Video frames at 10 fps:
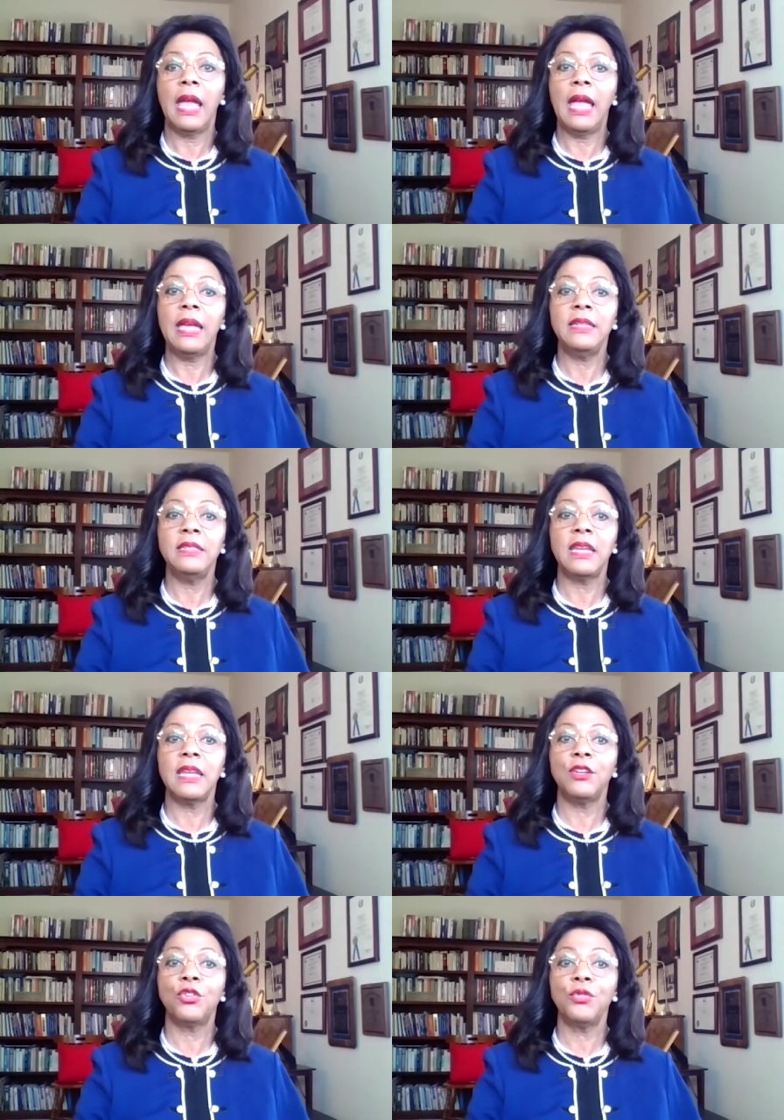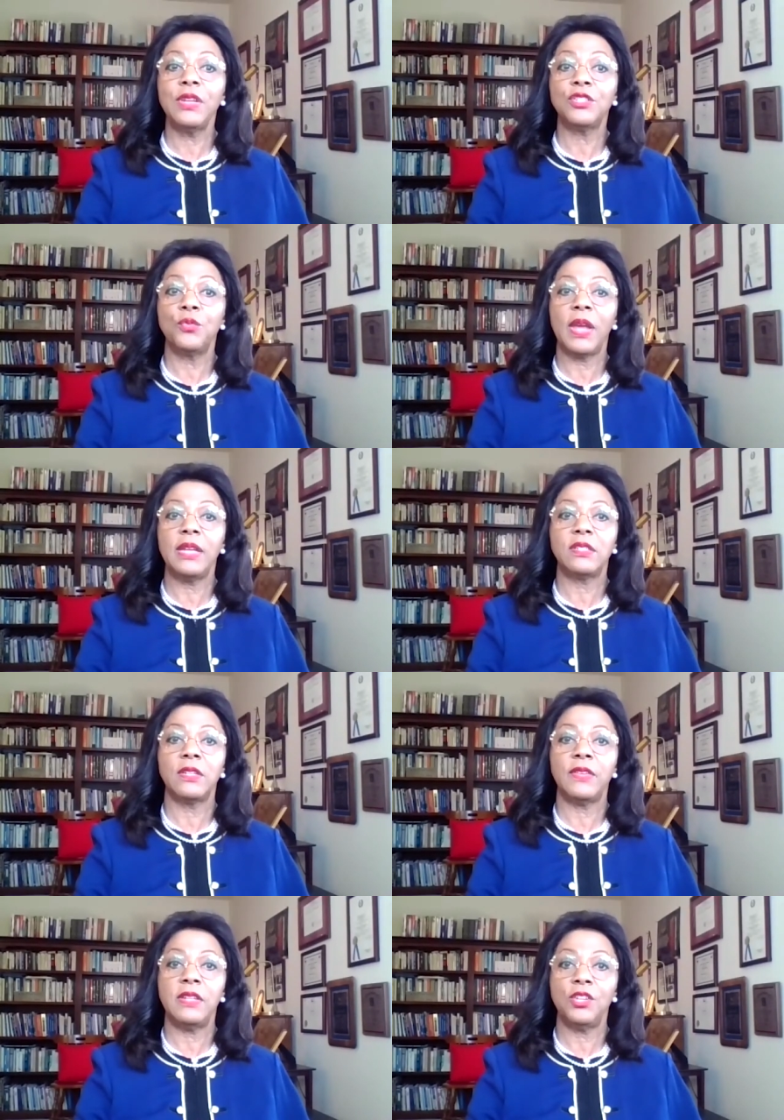and increased rates
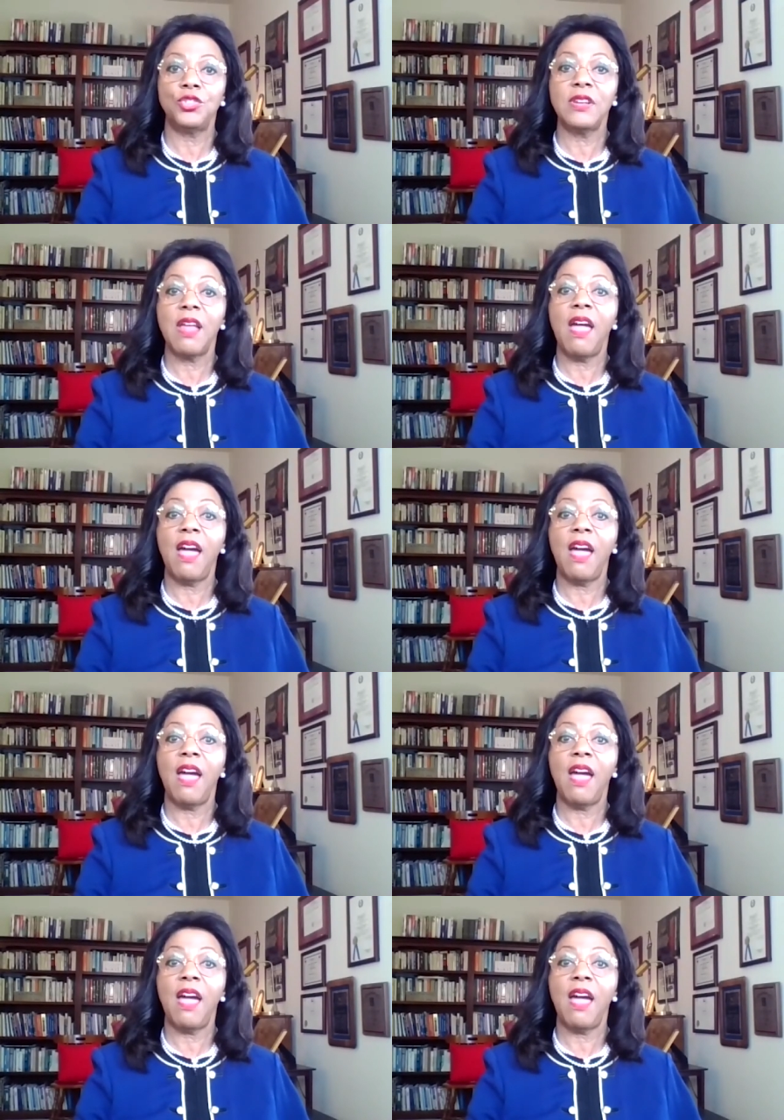of addiction